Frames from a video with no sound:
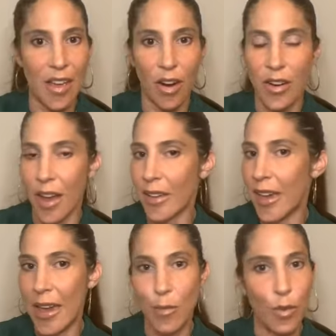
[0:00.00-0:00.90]
are not
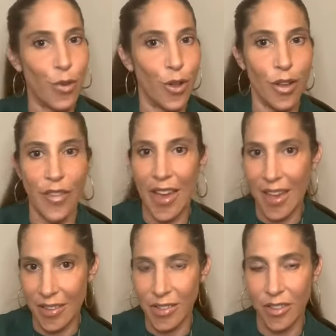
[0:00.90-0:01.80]
capable of
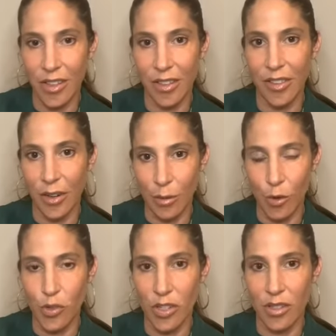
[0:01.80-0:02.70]
handling their
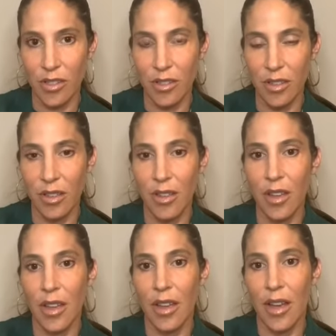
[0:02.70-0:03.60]
emotions.
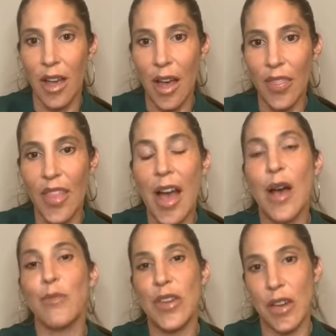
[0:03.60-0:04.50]
And
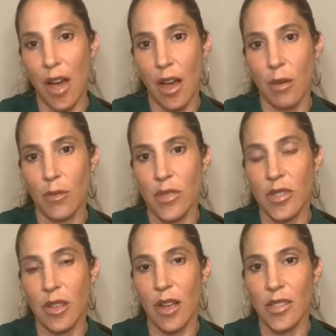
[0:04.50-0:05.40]
that
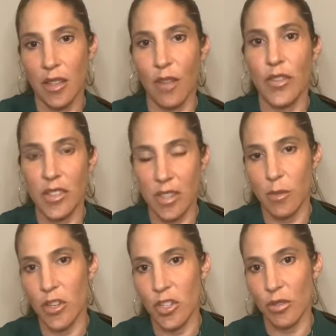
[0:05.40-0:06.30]
becomes a self-esteem
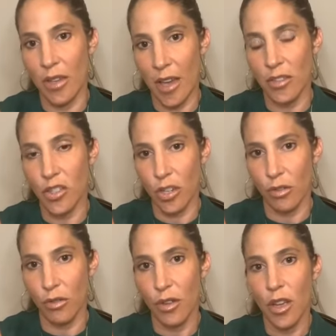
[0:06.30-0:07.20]
issue again too.
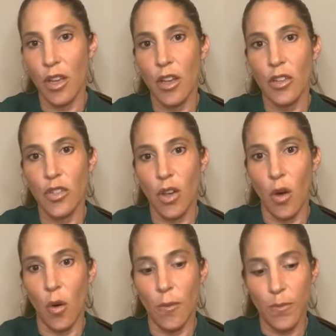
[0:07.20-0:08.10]

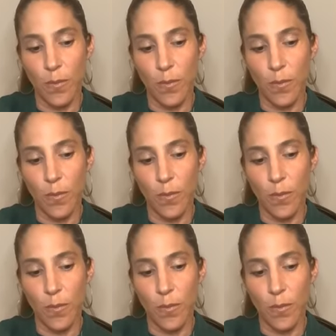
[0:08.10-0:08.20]
So